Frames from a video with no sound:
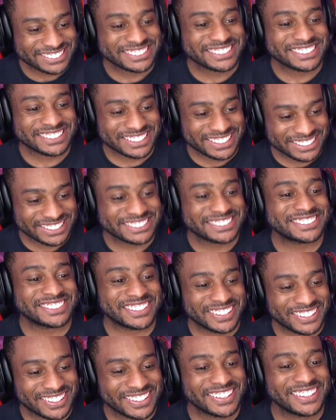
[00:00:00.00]
Yes,
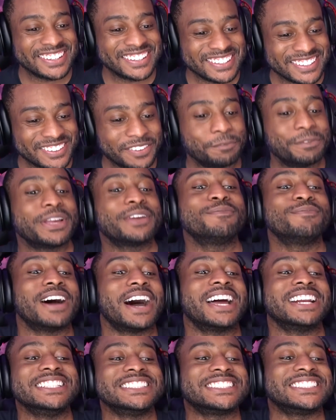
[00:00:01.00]
sir. Big
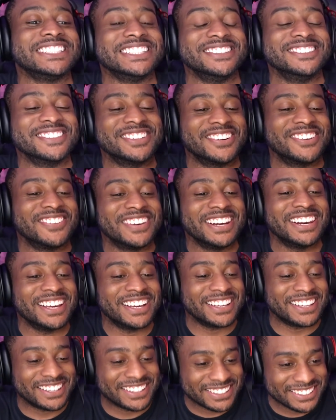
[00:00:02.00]
body steam
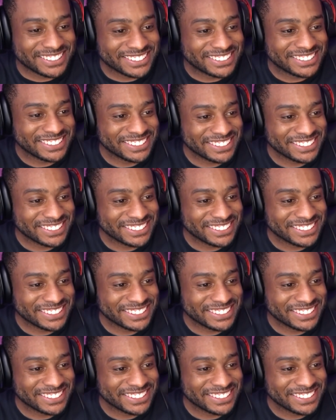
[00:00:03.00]
gorilla.